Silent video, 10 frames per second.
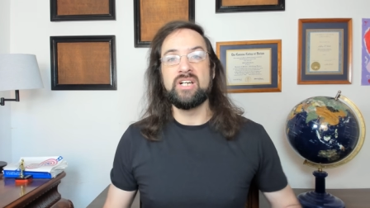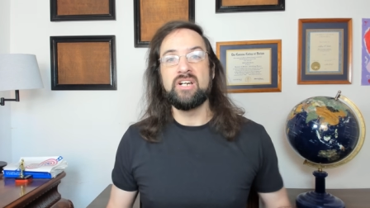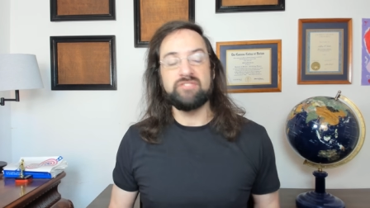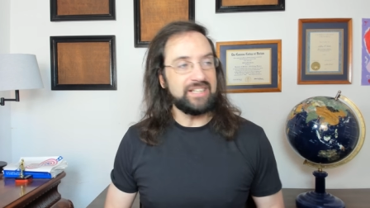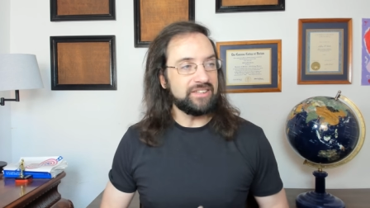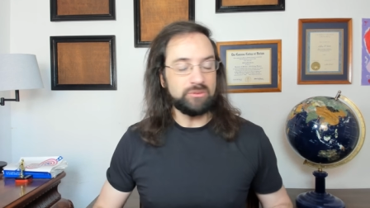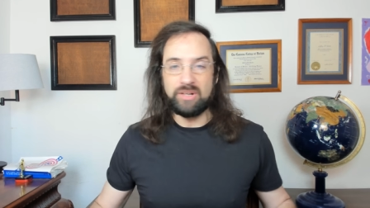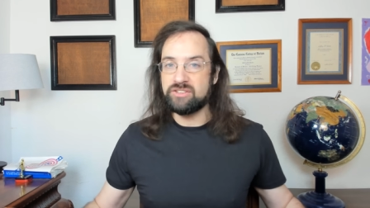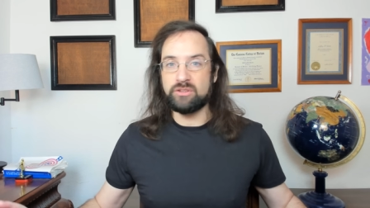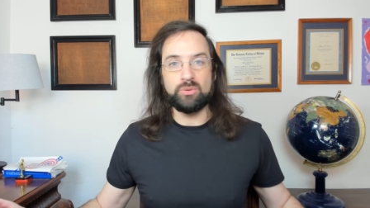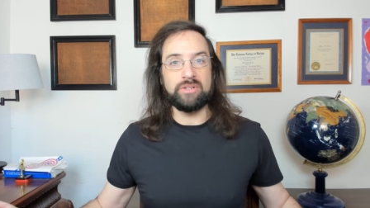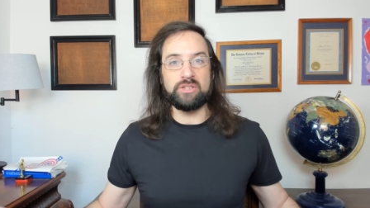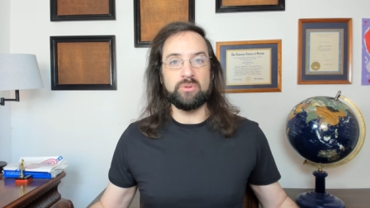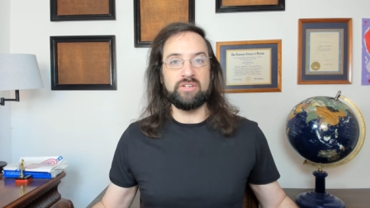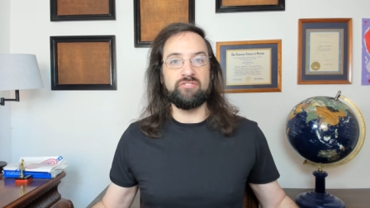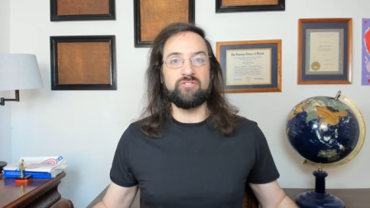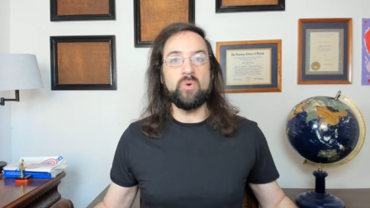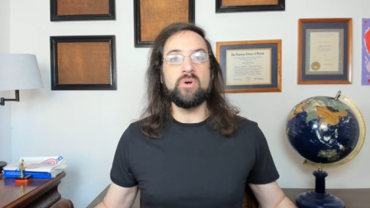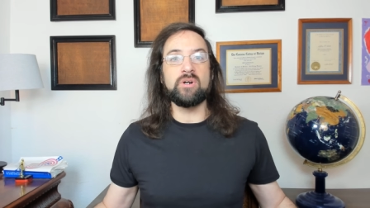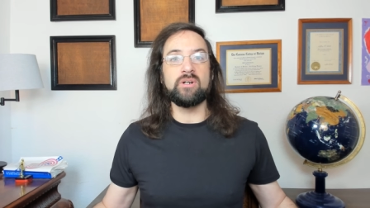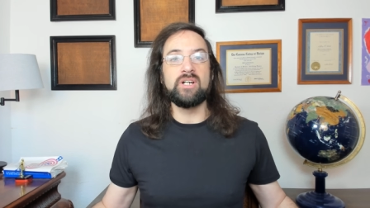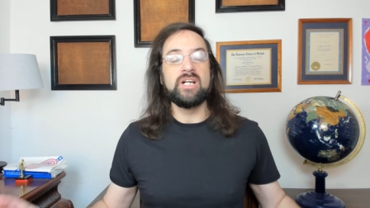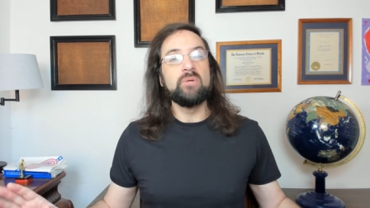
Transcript: Forget the rest of twenty twenty-four.